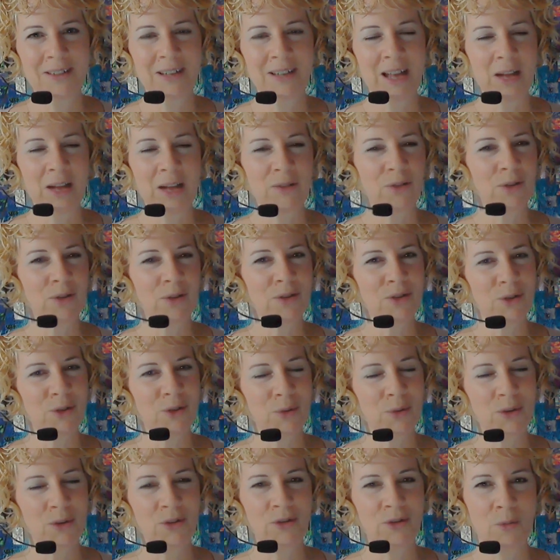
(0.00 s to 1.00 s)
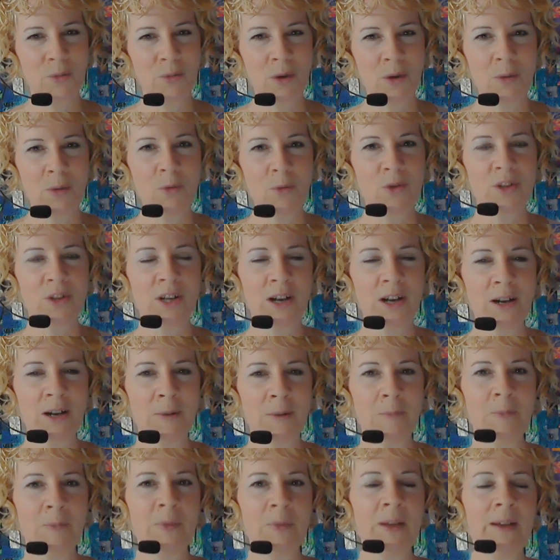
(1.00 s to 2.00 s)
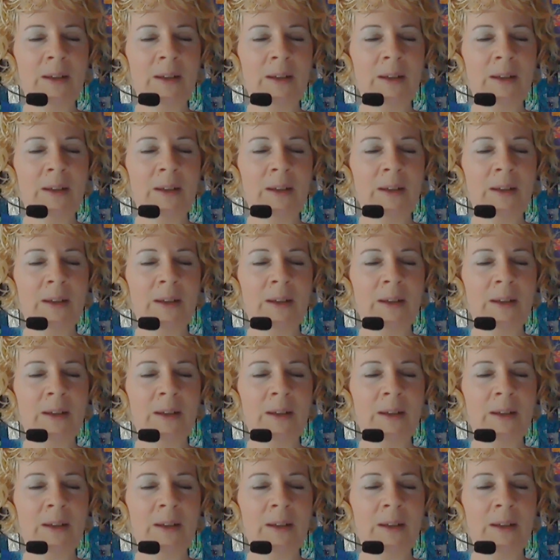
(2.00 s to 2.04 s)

ask your intuition one more time,